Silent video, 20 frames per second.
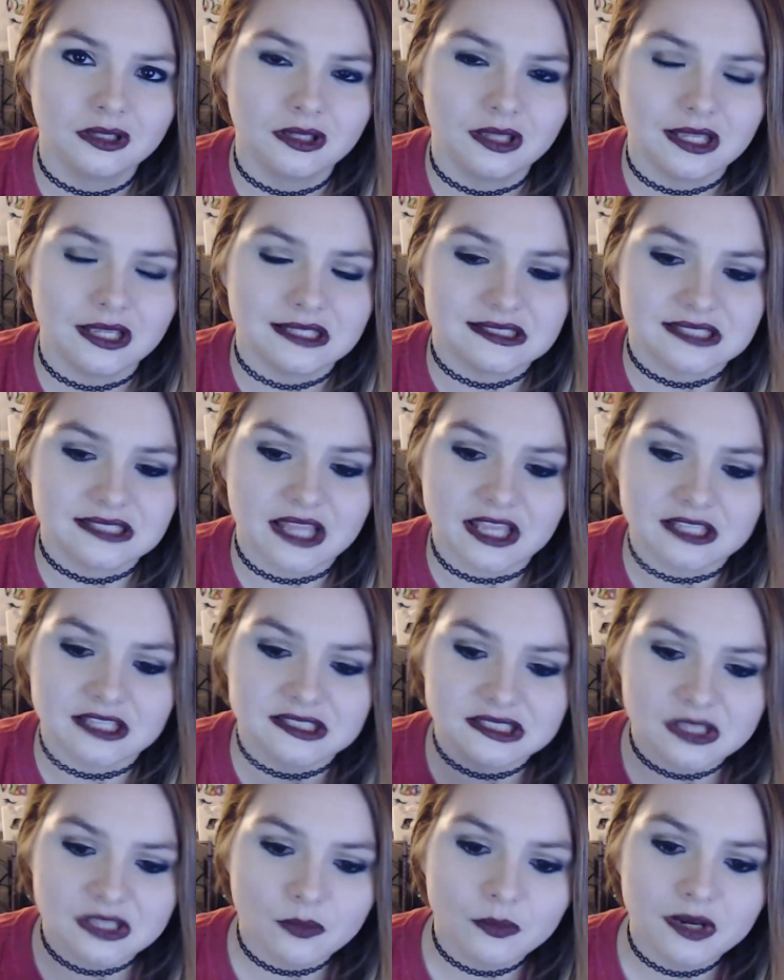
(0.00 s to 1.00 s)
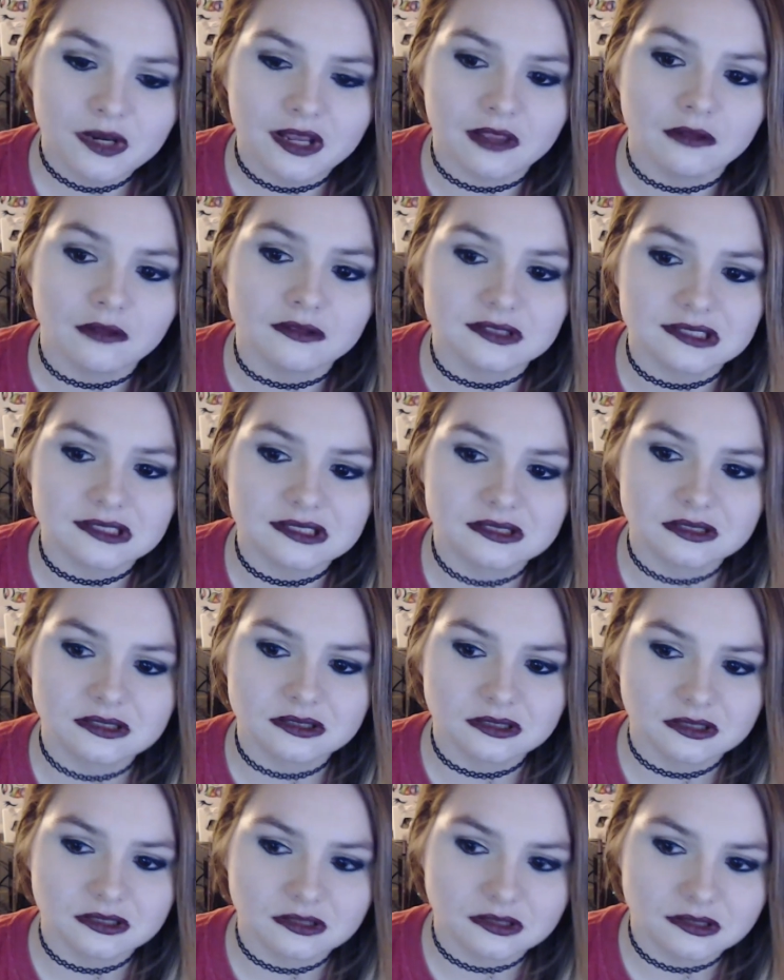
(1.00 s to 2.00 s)
It's like someone else
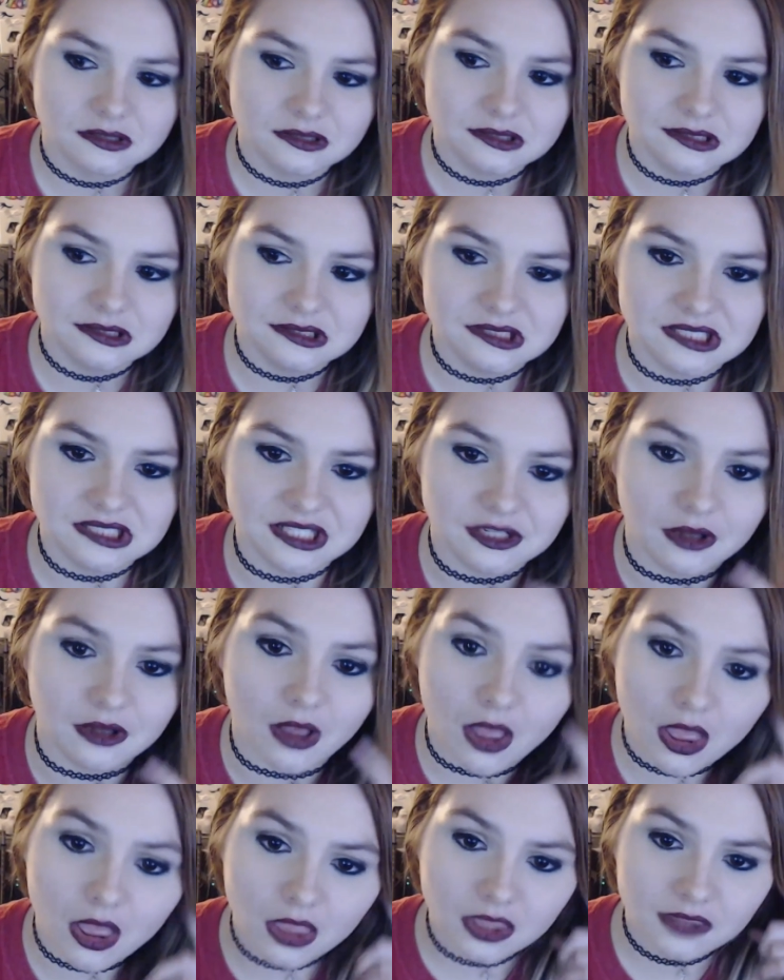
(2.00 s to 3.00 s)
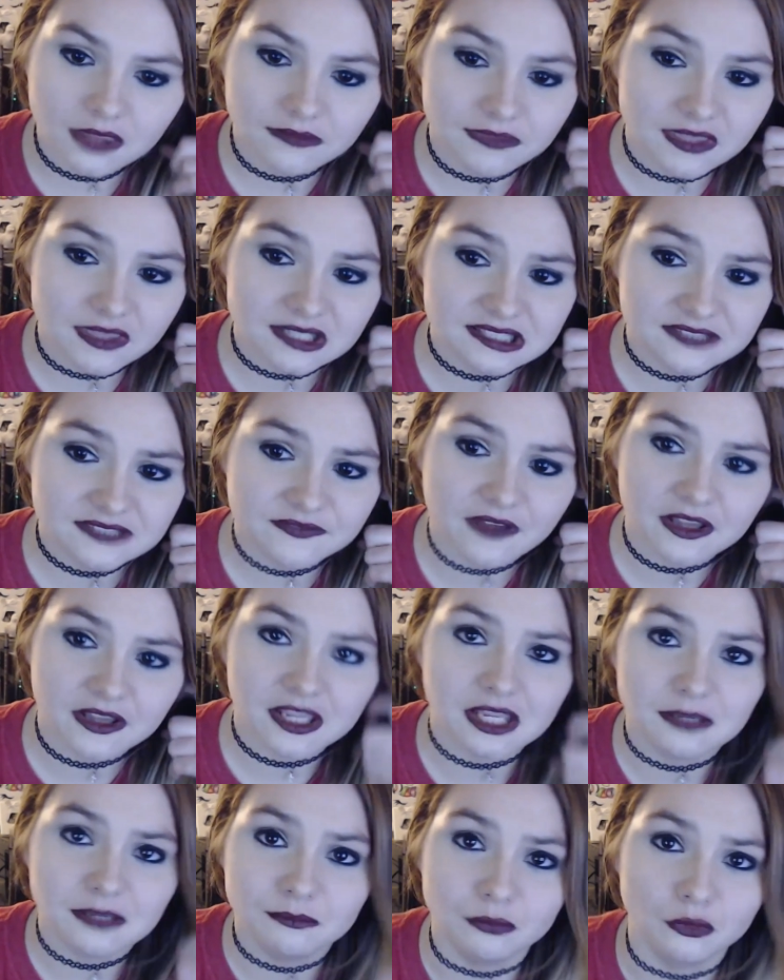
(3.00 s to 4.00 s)
did all of this
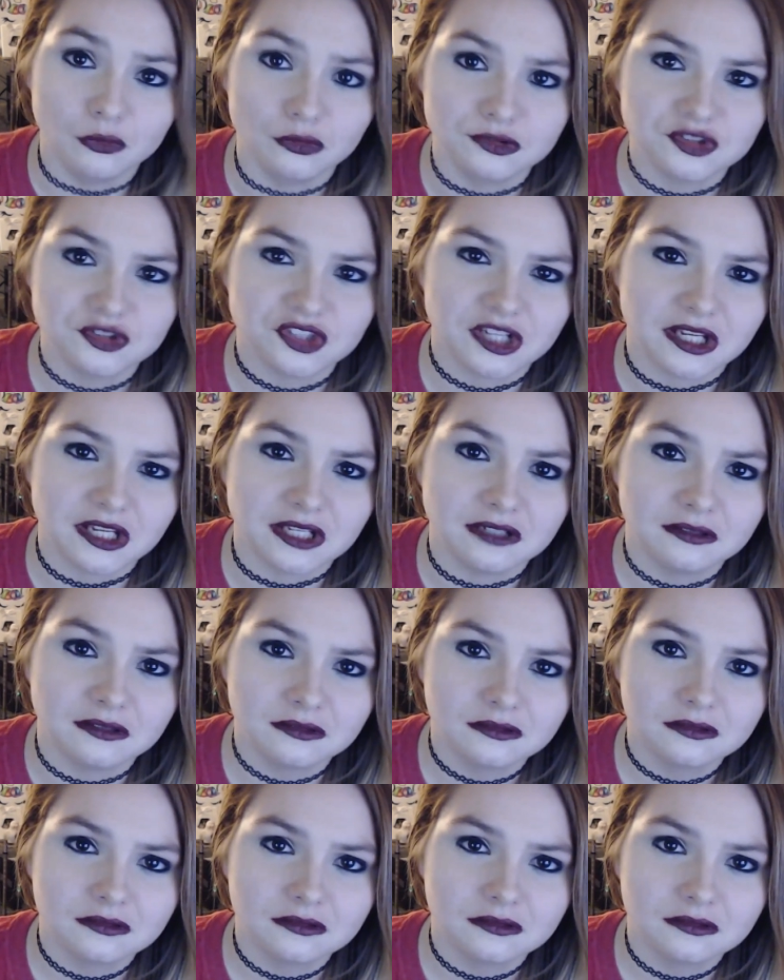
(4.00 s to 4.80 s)
fucking bullshit,